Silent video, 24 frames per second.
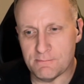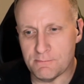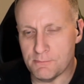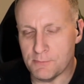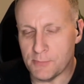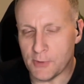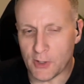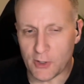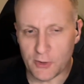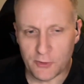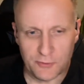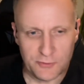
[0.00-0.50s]

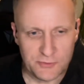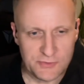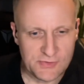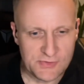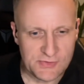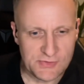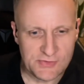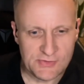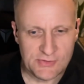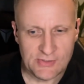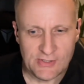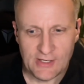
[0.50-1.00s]

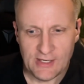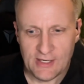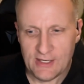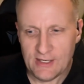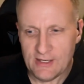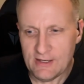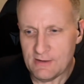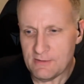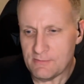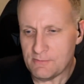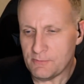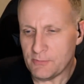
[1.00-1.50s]
boats,
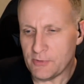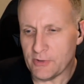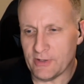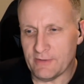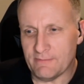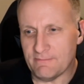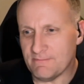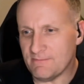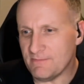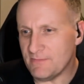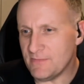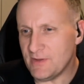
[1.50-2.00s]

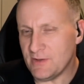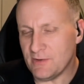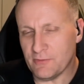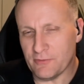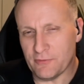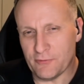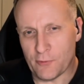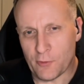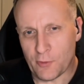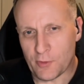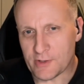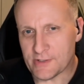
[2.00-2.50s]
but
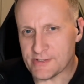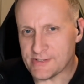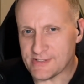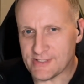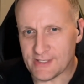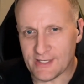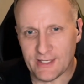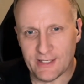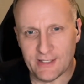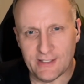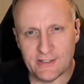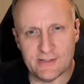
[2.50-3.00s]
forest
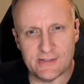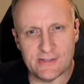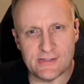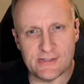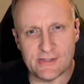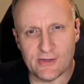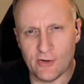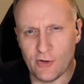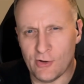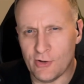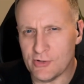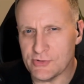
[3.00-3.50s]

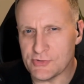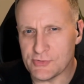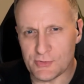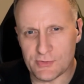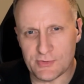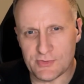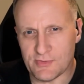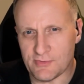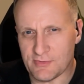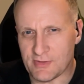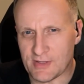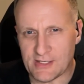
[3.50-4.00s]
scenes, all
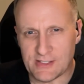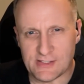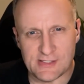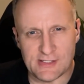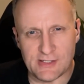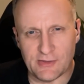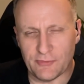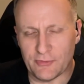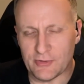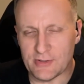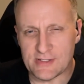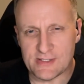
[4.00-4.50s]
sorts of things,
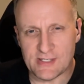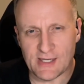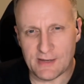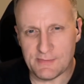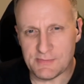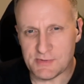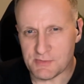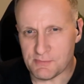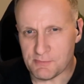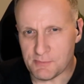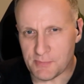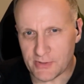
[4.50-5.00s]
different
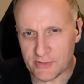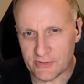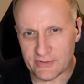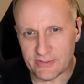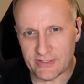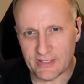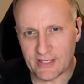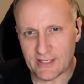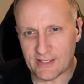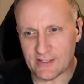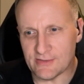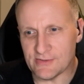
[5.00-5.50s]
types of
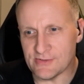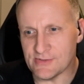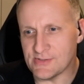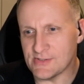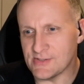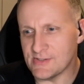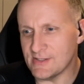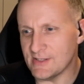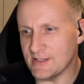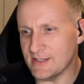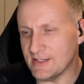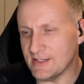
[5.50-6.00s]
buildings,